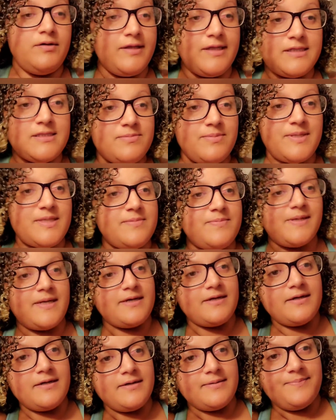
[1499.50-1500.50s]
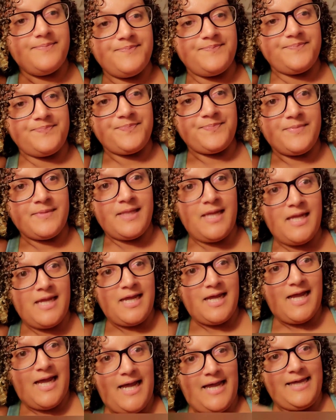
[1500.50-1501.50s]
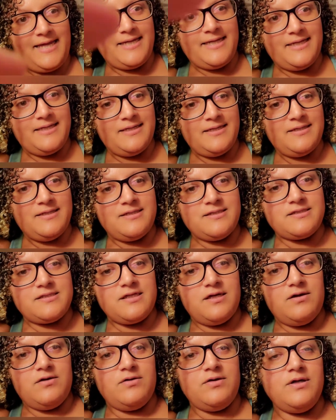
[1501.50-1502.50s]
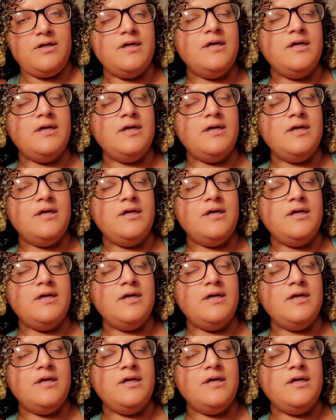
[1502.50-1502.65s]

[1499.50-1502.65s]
it's much better. Hi. So,